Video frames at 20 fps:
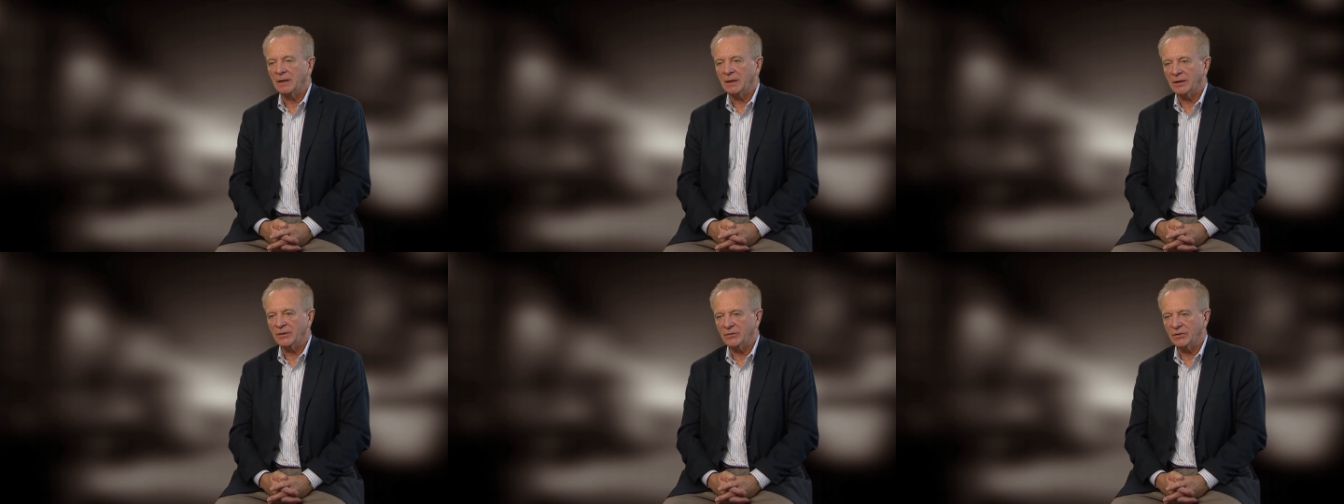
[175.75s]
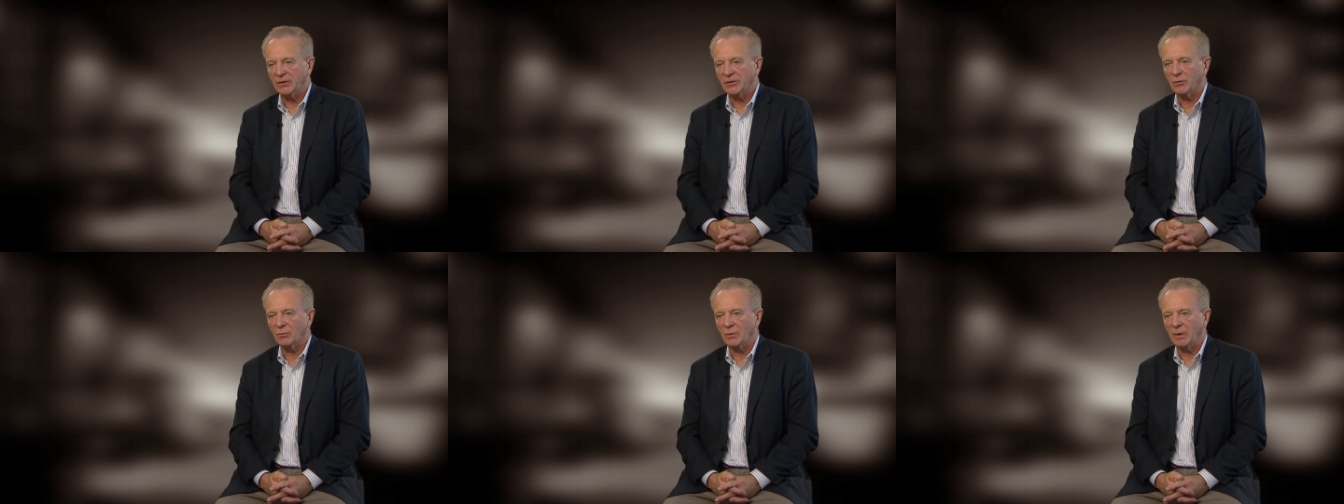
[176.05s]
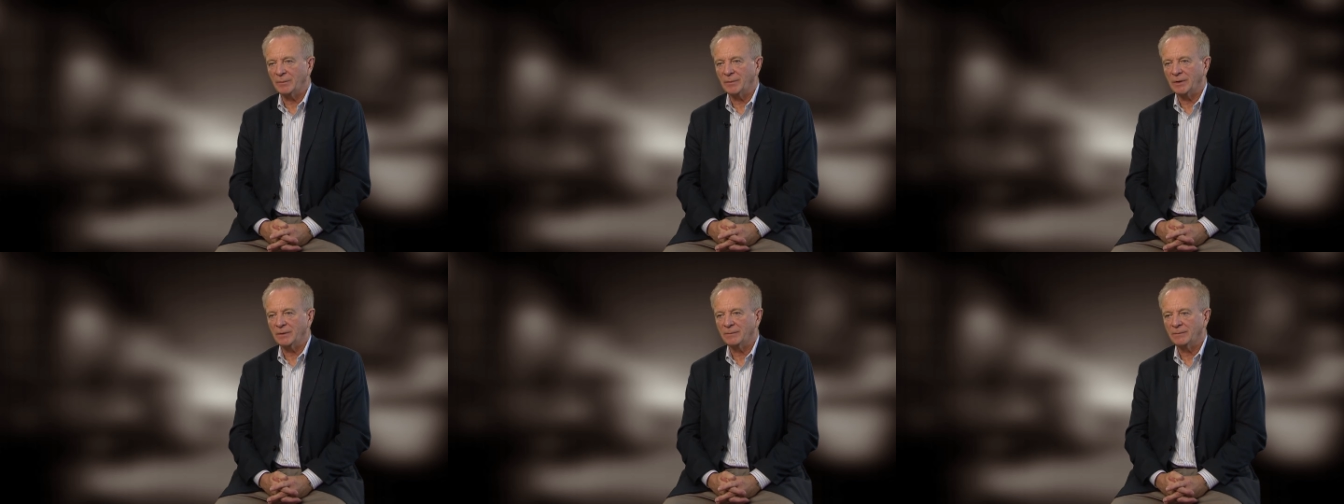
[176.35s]
assist
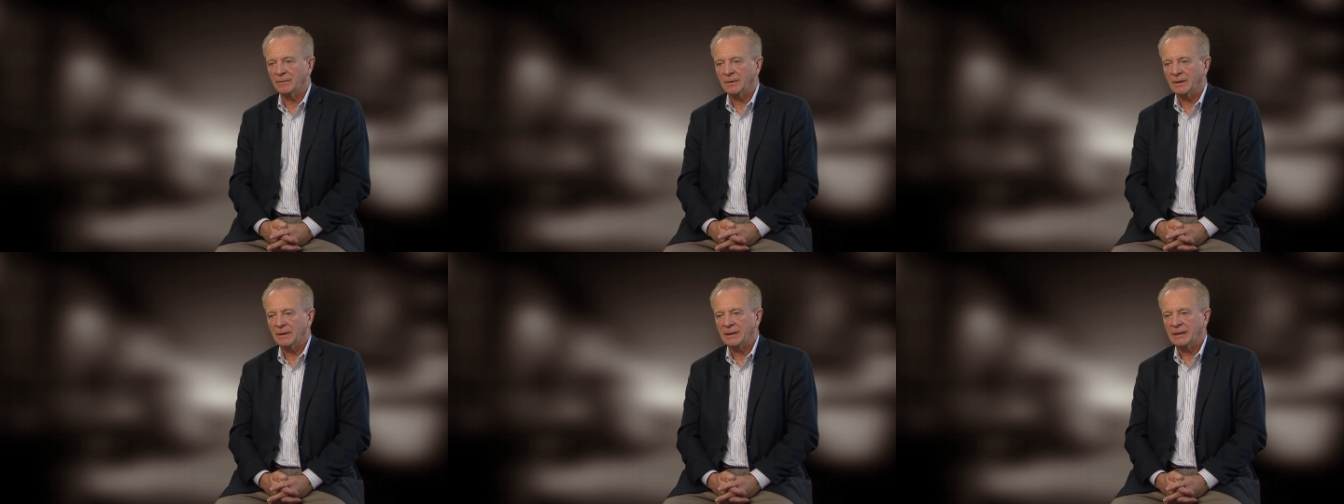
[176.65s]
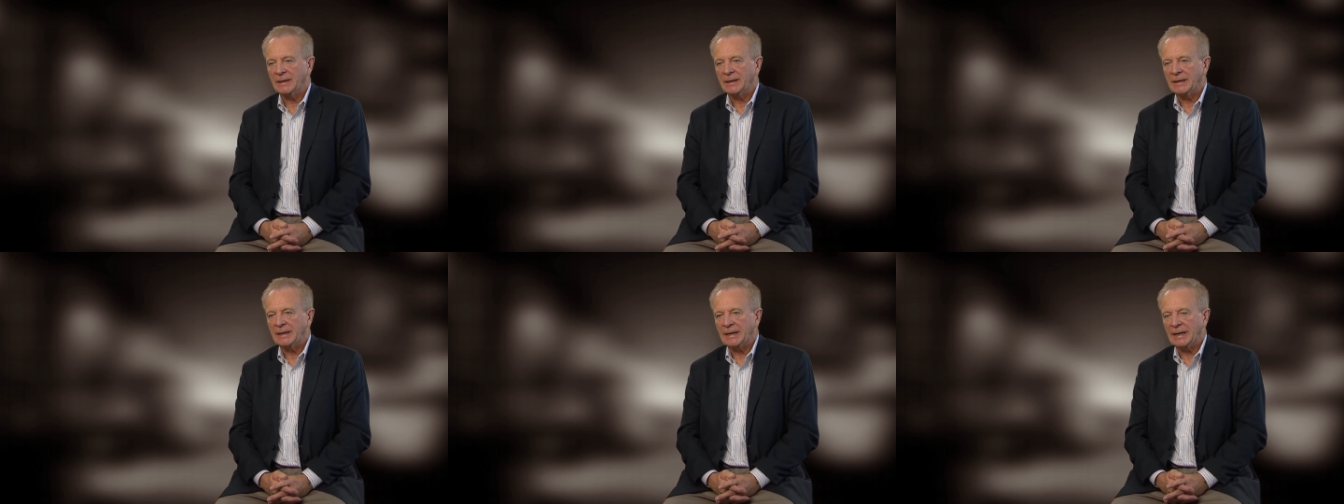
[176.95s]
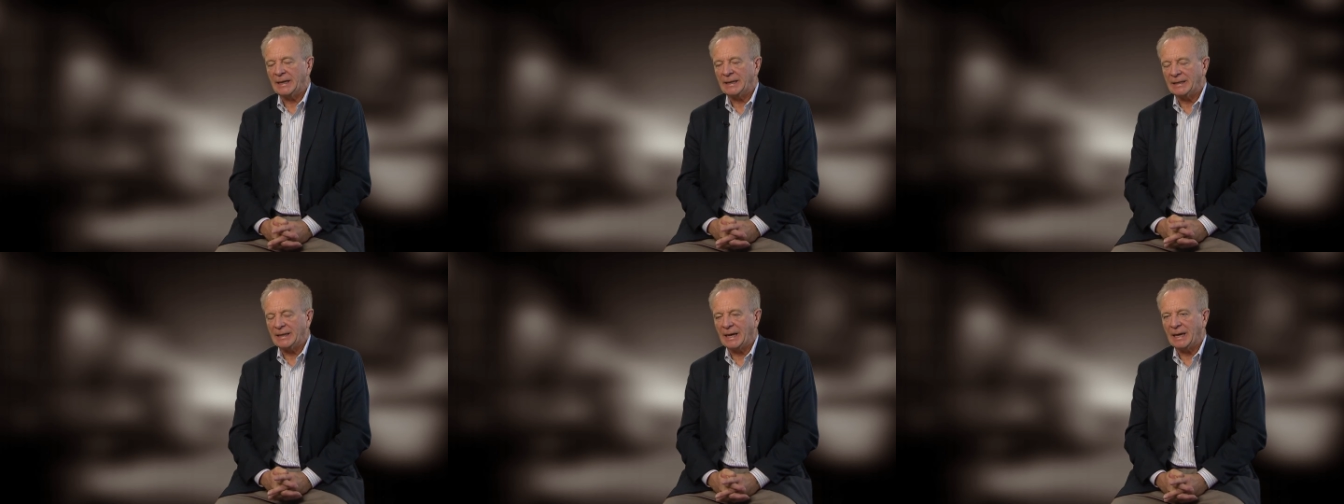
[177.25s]
women
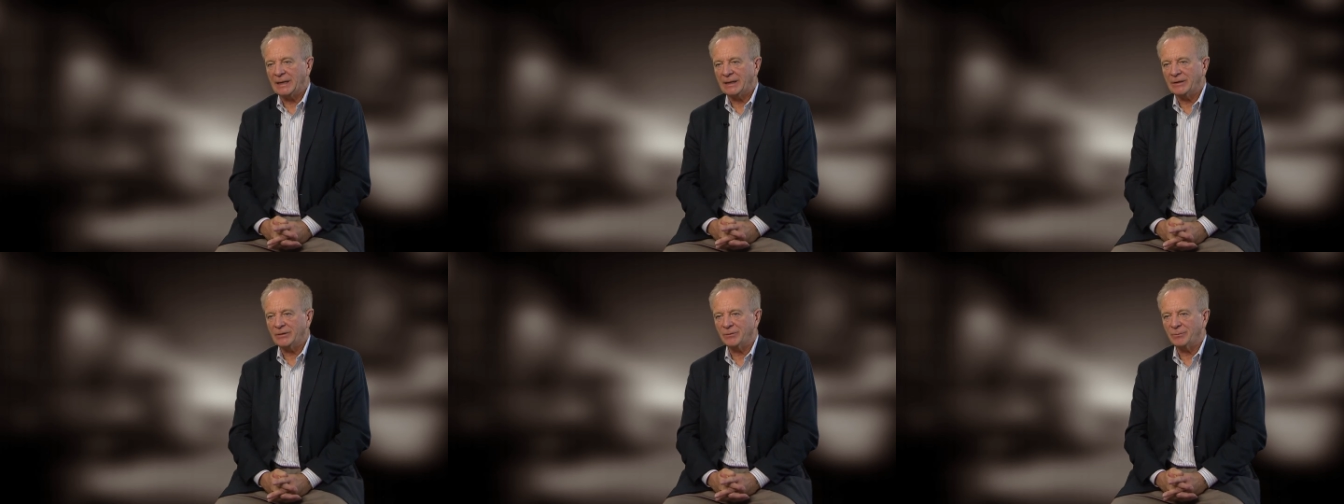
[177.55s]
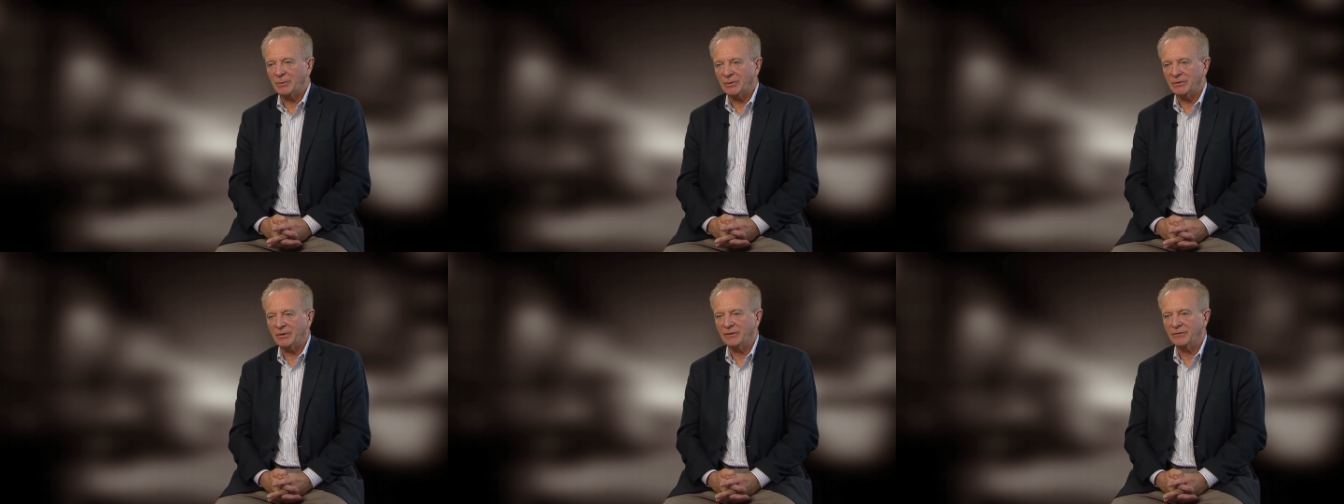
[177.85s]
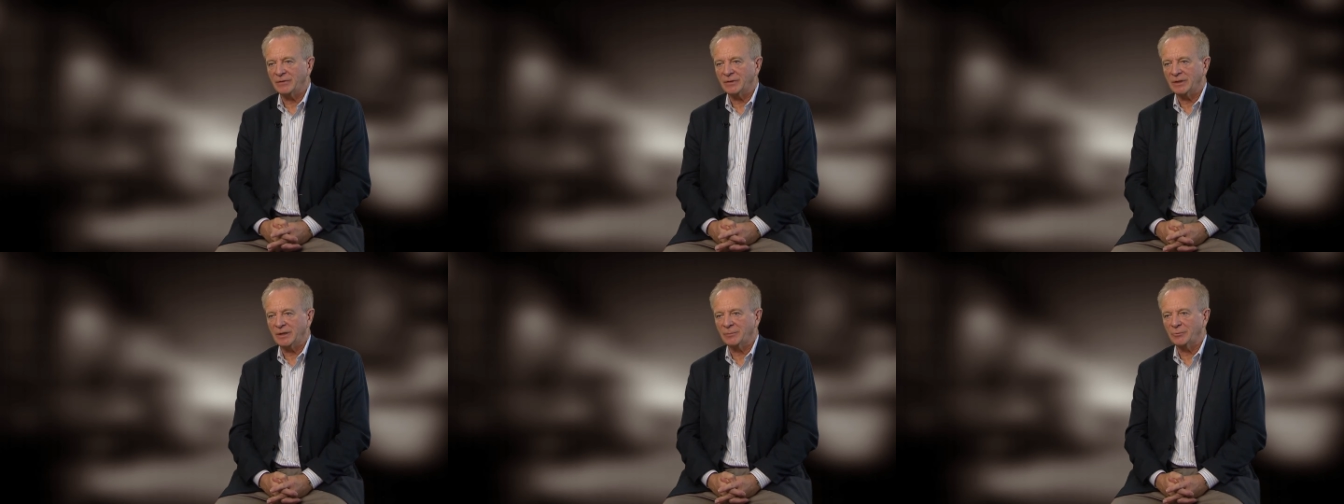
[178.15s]
and that is
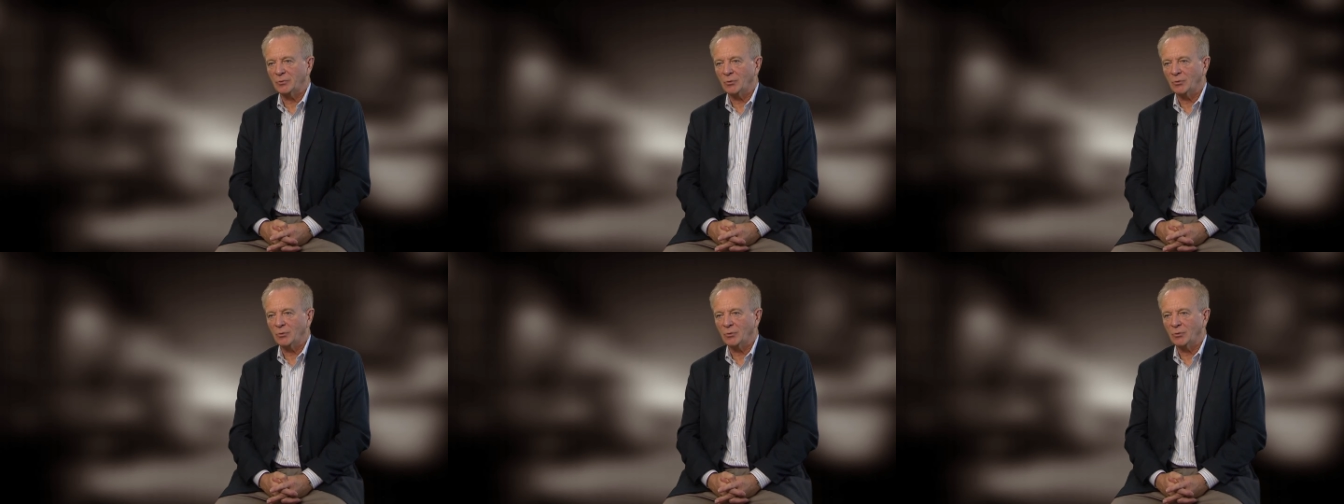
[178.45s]
specifically